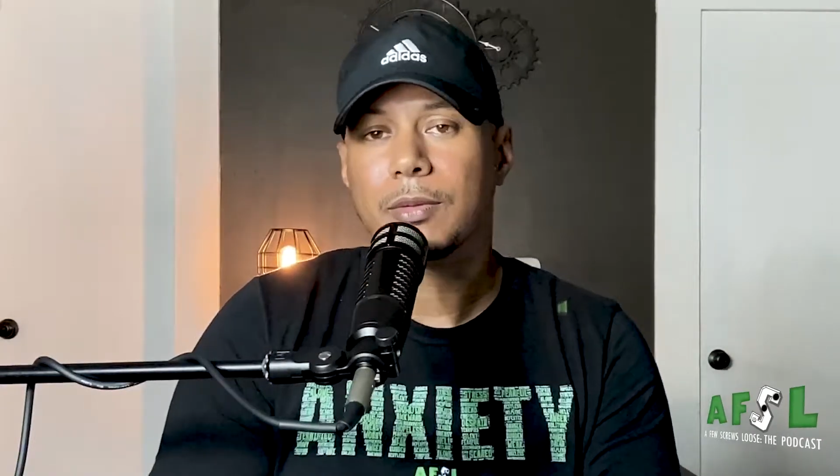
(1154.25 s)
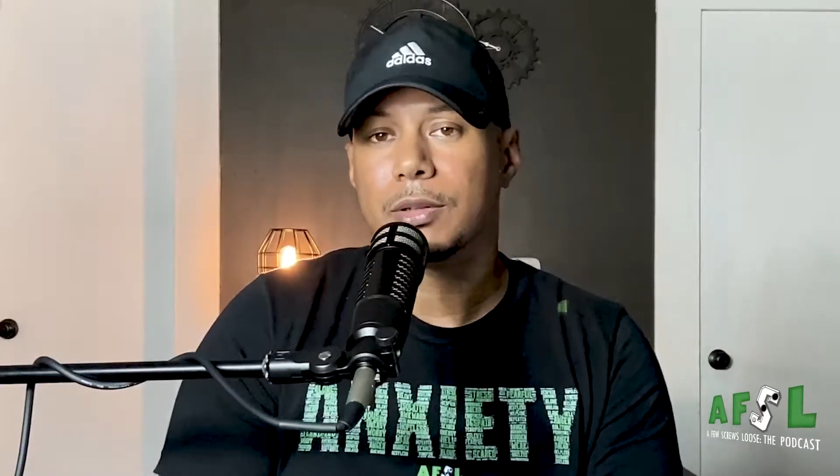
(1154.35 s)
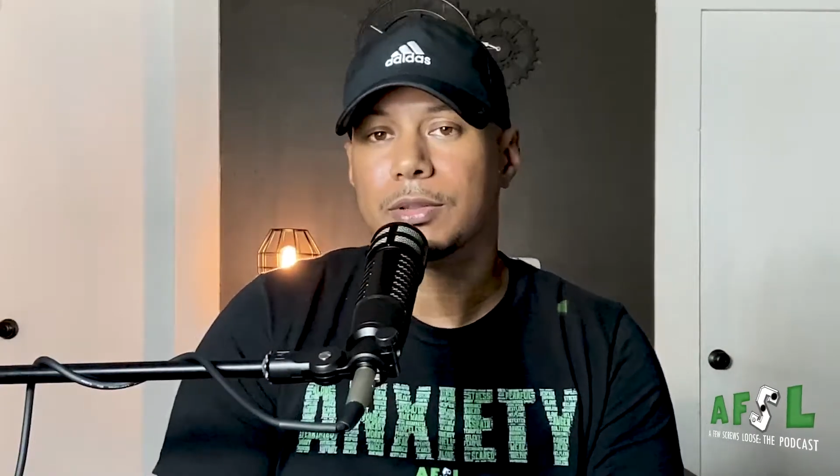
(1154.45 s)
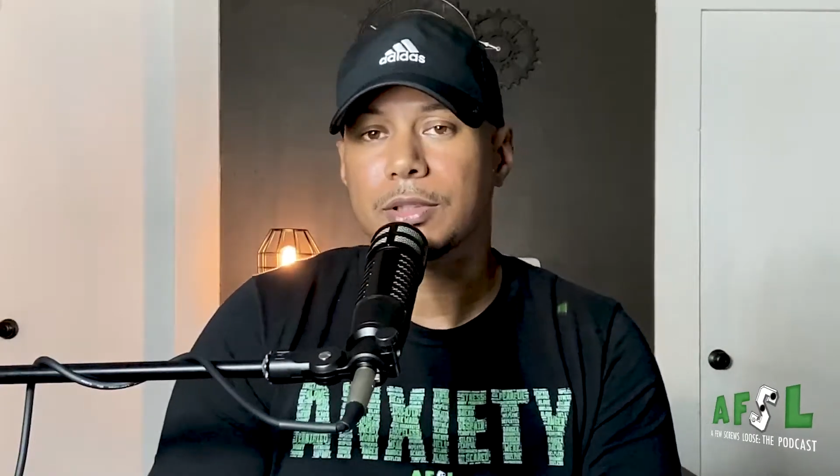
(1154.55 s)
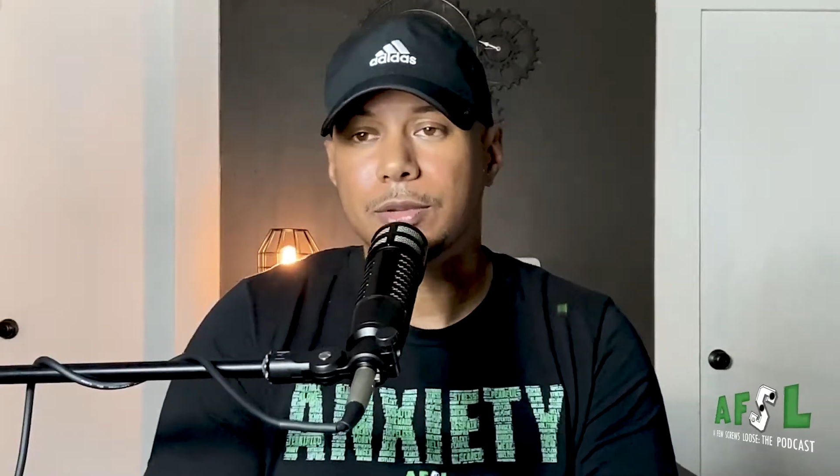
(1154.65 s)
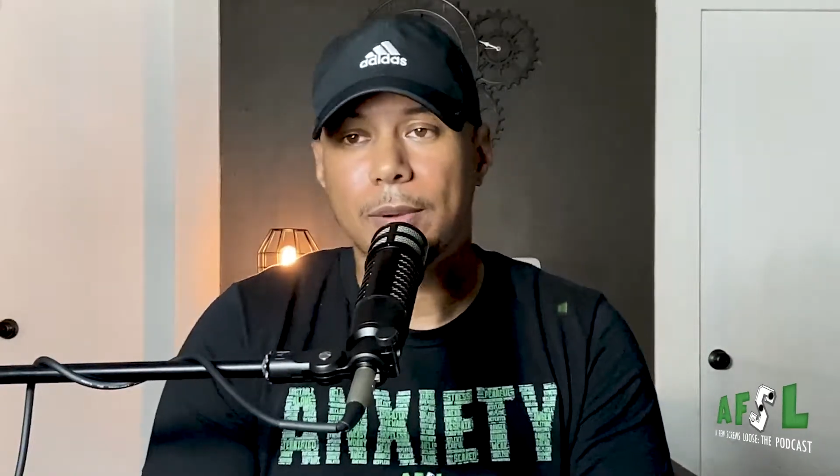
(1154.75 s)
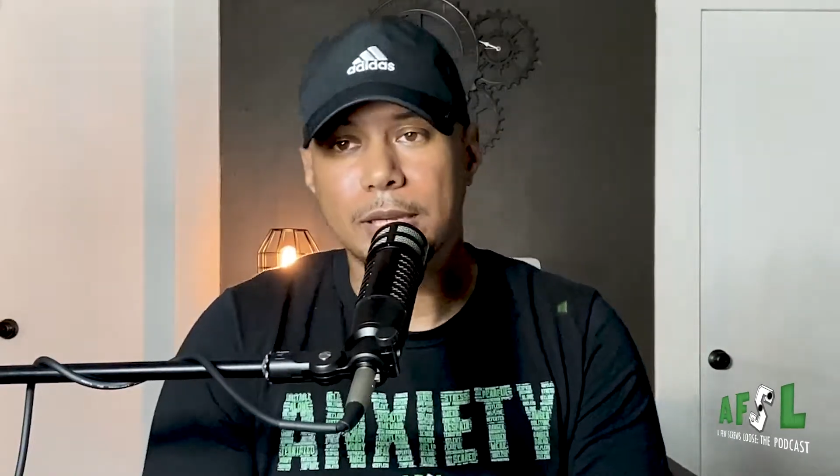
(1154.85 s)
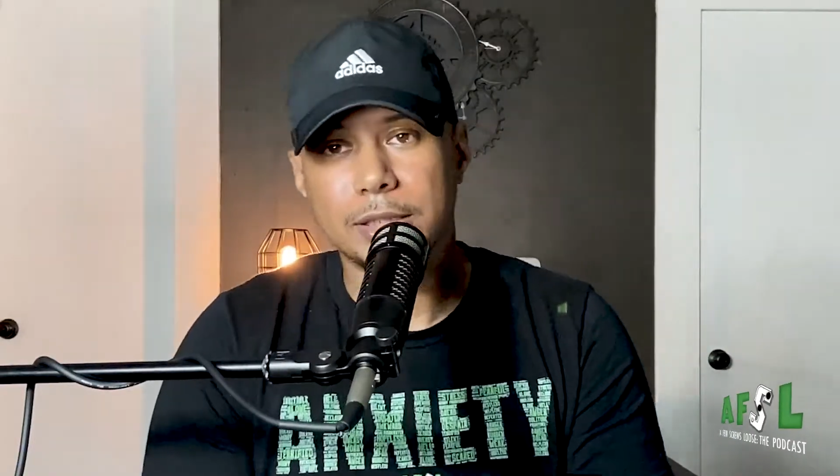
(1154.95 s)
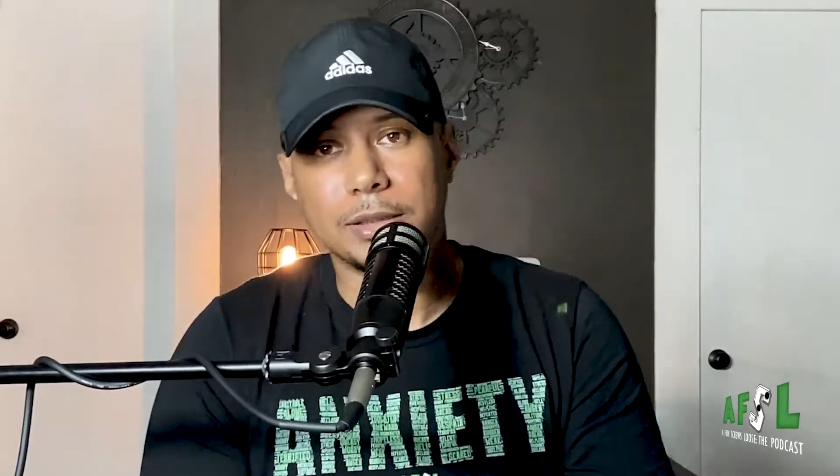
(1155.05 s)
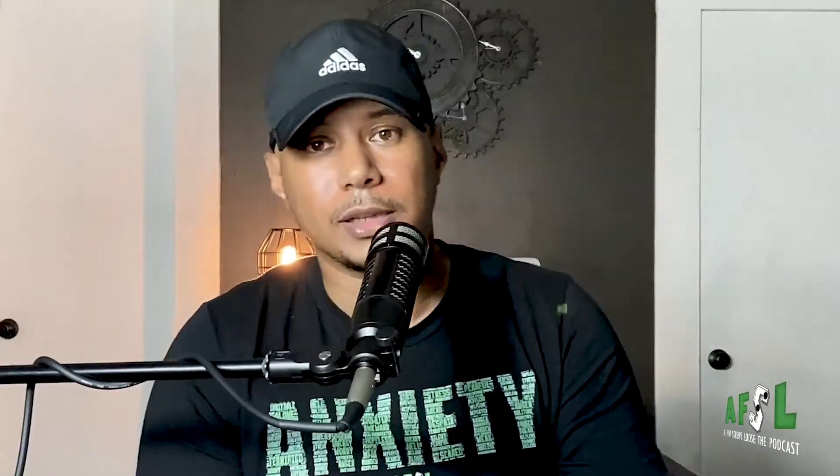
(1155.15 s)

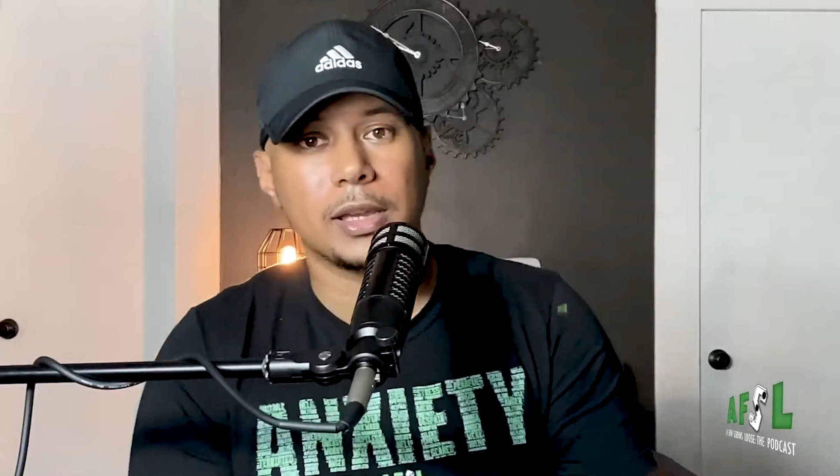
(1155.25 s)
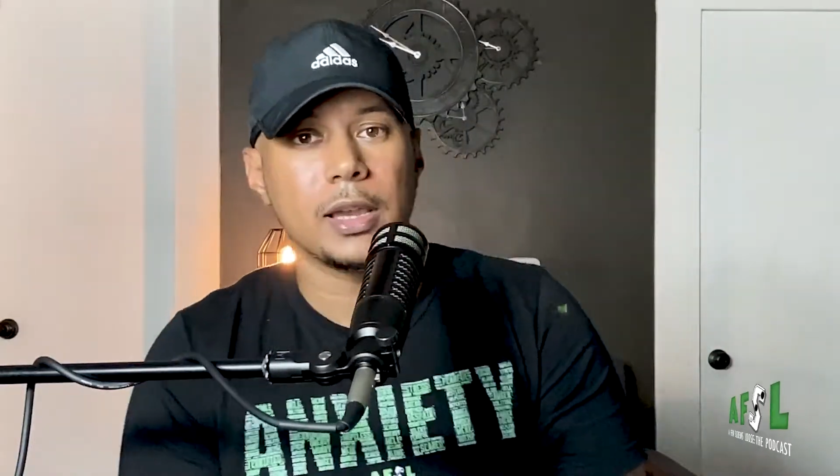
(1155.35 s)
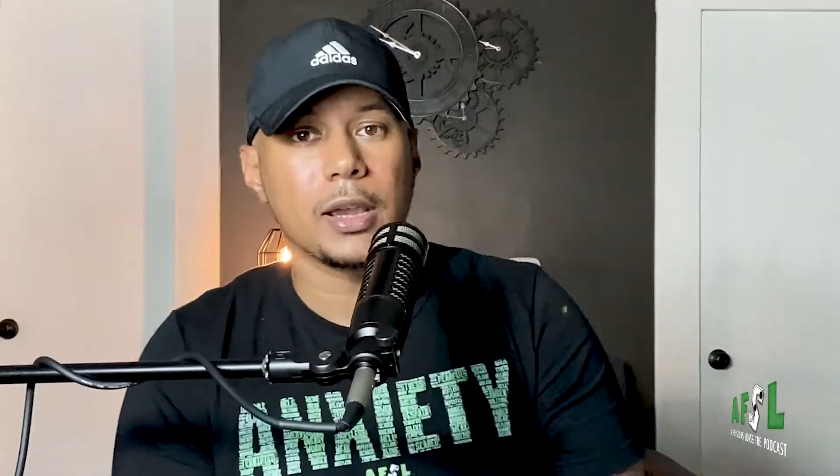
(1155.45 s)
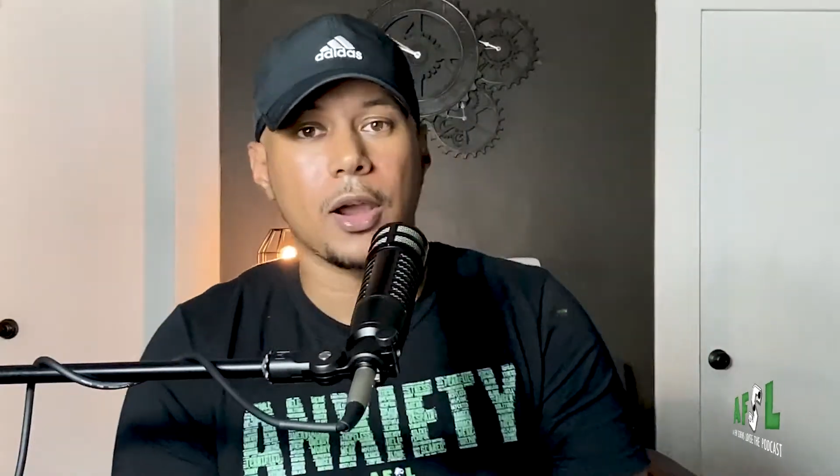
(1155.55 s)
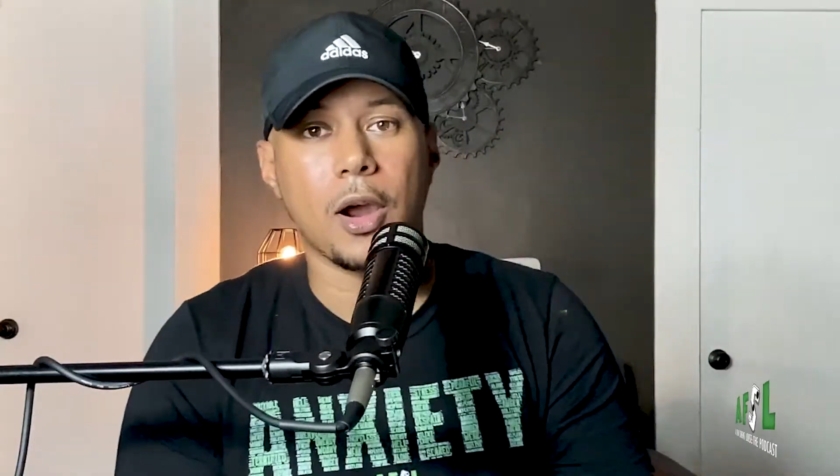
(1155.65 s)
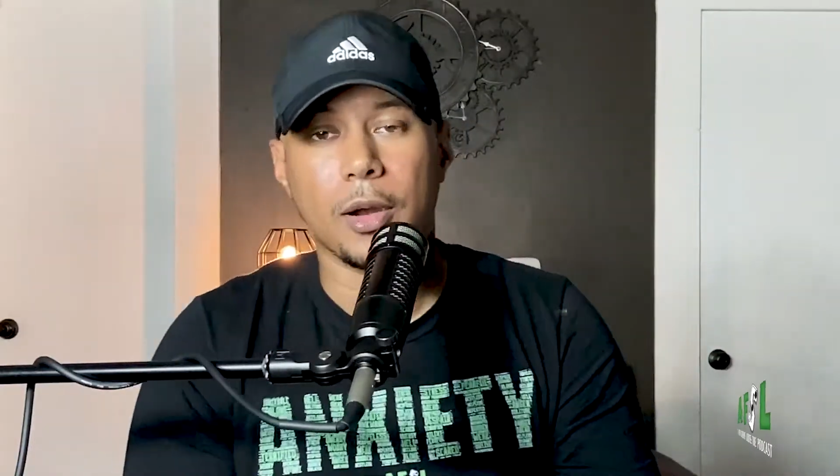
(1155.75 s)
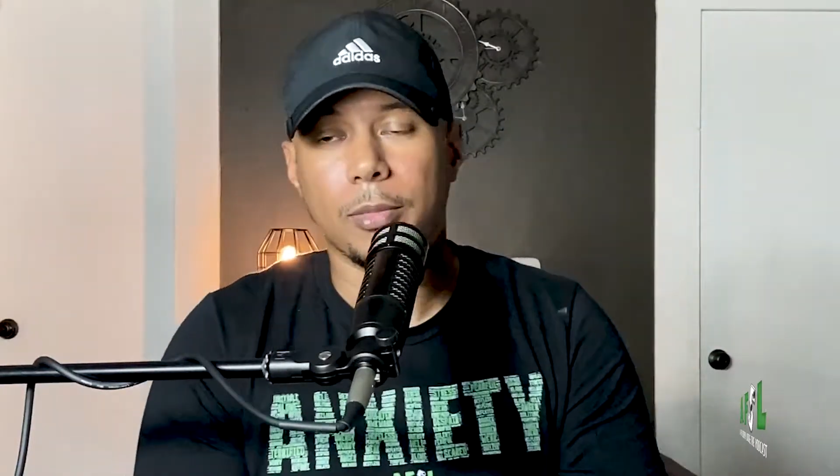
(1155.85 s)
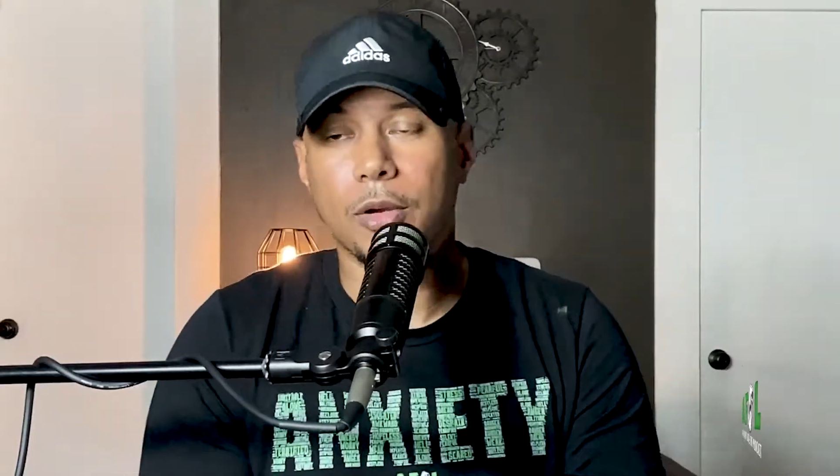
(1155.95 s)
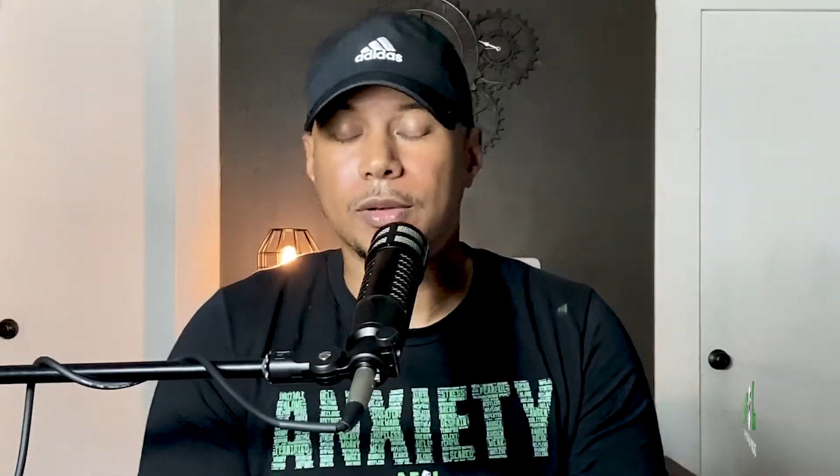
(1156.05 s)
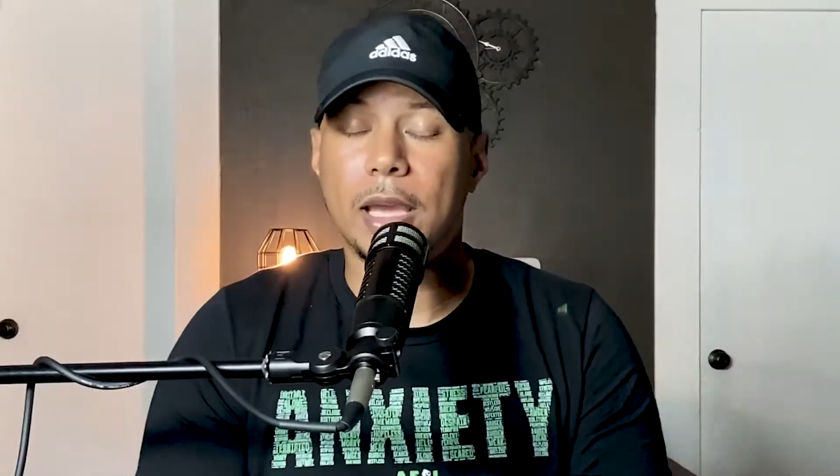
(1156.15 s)
situation. Car
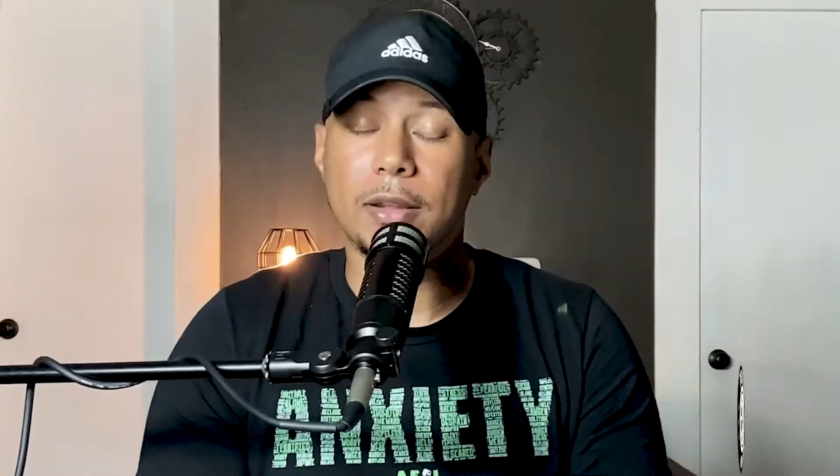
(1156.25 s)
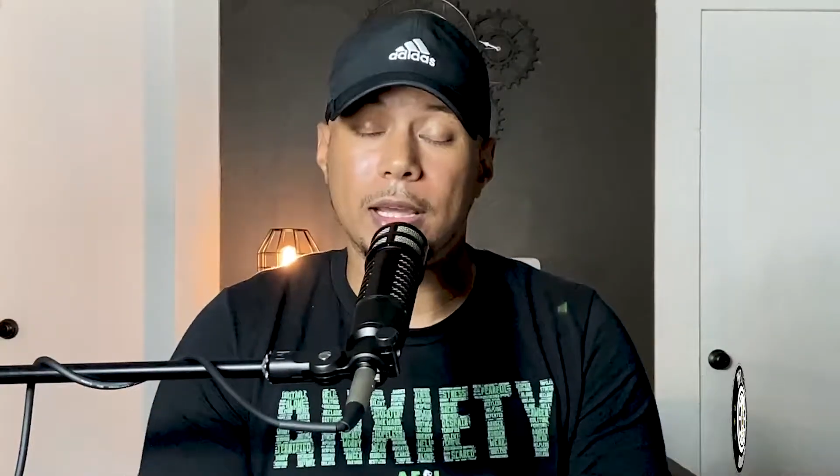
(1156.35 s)
broke down.